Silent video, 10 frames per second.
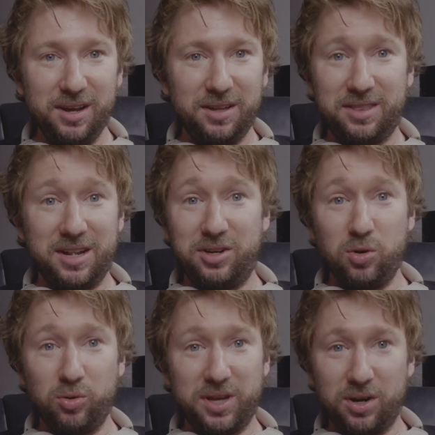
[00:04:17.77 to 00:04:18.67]
then
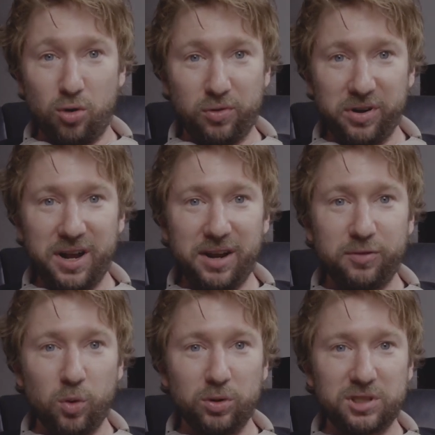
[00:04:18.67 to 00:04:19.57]
don't get over-ear
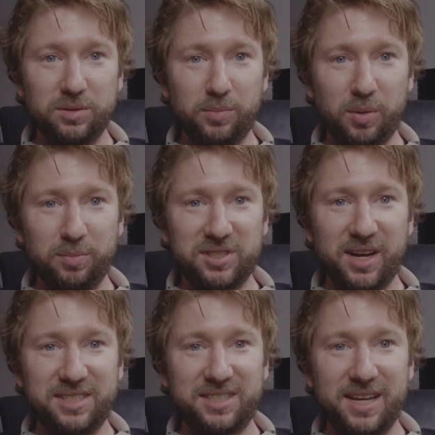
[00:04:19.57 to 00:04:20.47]
headphones. But
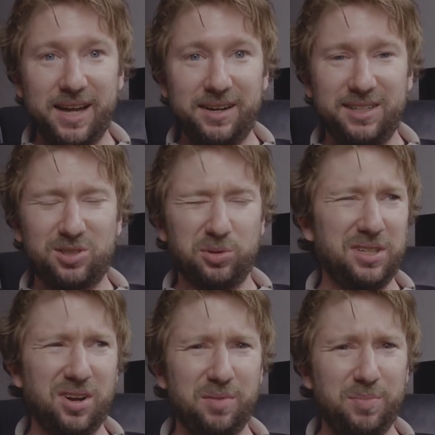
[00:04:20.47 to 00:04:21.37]
besides that, it's
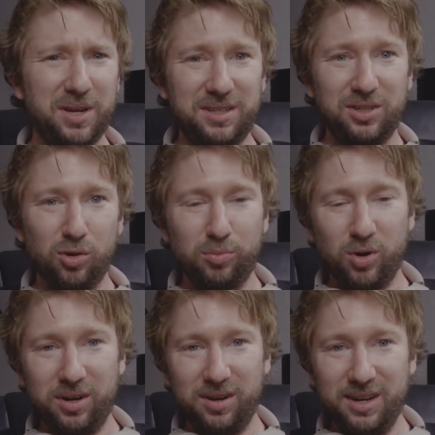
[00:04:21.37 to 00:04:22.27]
really not a big deal,
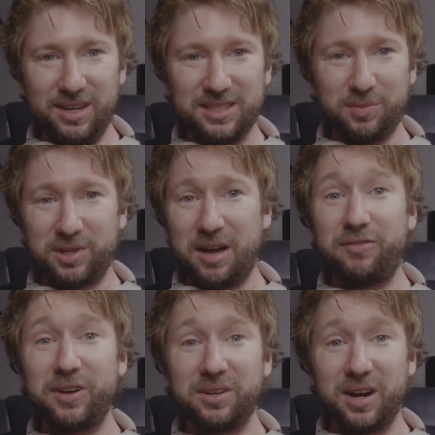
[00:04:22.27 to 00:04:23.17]
but something I
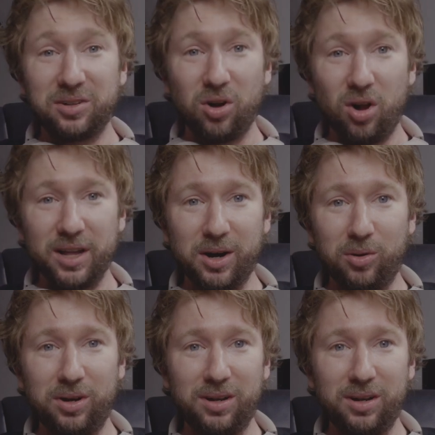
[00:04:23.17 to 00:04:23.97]
figured I'd call out.